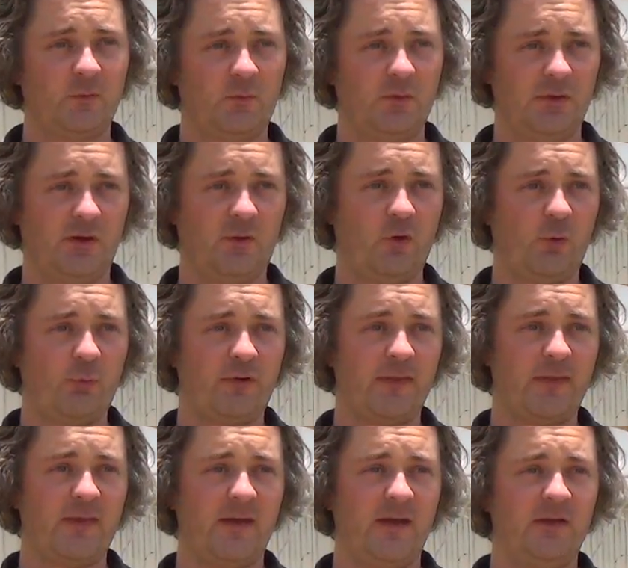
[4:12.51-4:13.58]
we'll incorporate
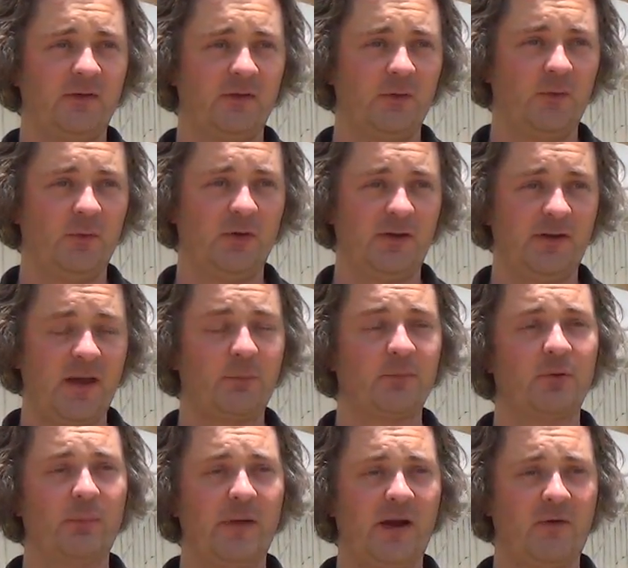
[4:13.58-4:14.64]
that into
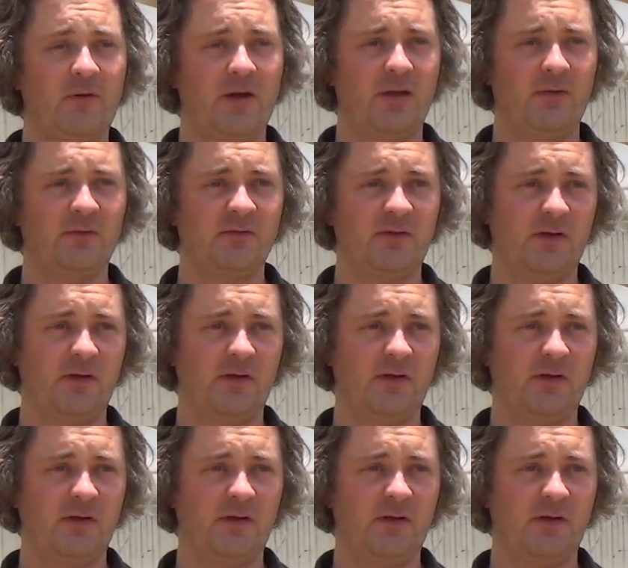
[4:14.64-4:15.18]
adaptive backgrounds,